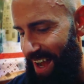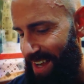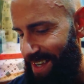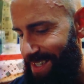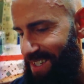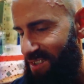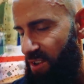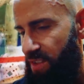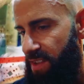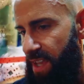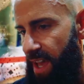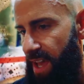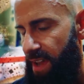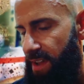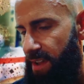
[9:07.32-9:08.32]
I saw the
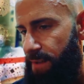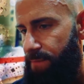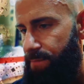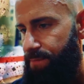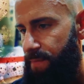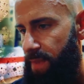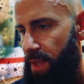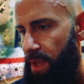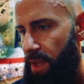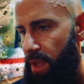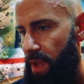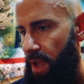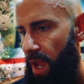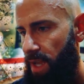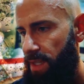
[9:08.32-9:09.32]
egg
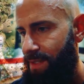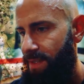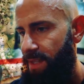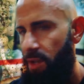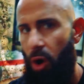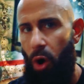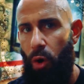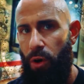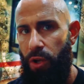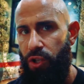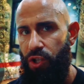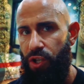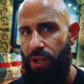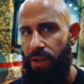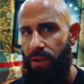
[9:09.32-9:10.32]
as the
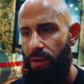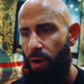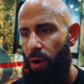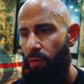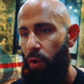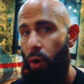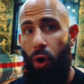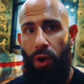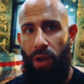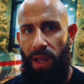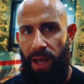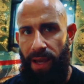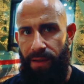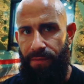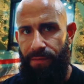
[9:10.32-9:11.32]
origin of all
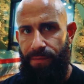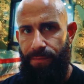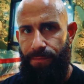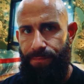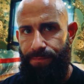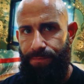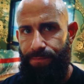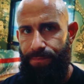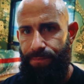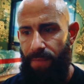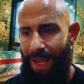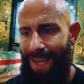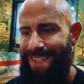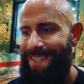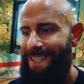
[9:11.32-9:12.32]
life
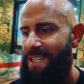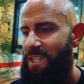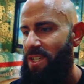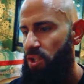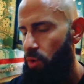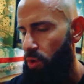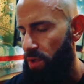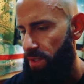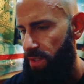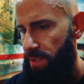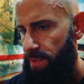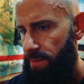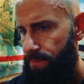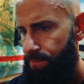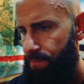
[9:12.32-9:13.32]
as the
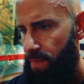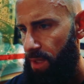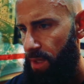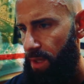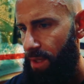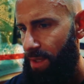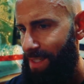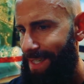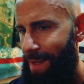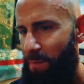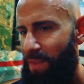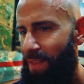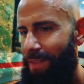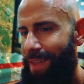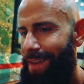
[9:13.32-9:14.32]
source,
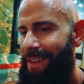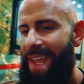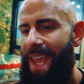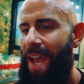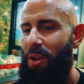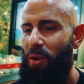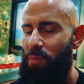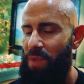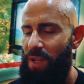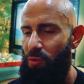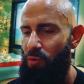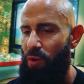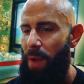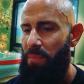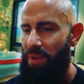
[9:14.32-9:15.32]
something that cannot be
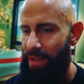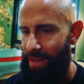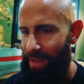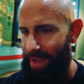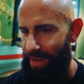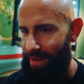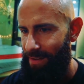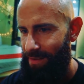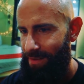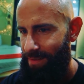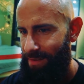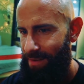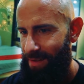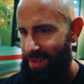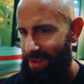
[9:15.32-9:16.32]
replicated
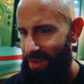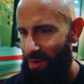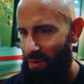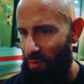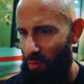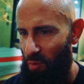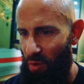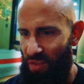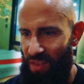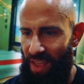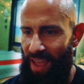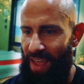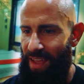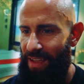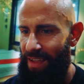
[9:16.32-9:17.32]
with
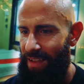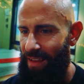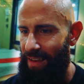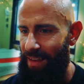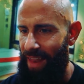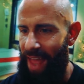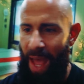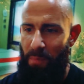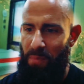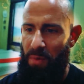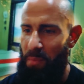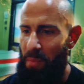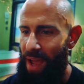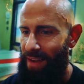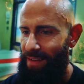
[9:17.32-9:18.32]
a
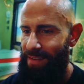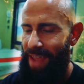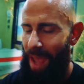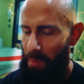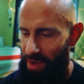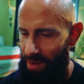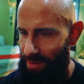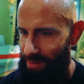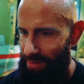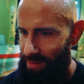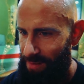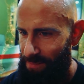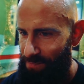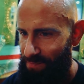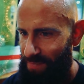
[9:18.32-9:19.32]
lab-made chemical.
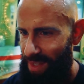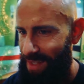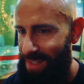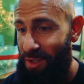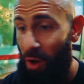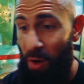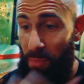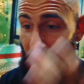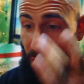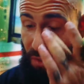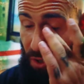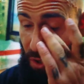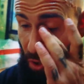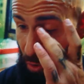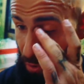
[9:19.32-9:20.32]
It's not about
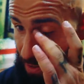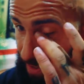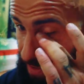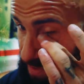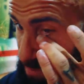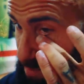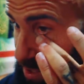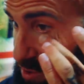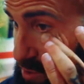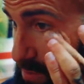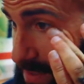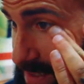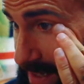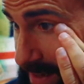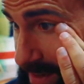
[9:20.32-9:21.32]
the choline the
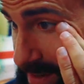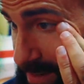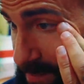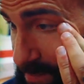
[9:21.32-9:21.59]
mushroom said.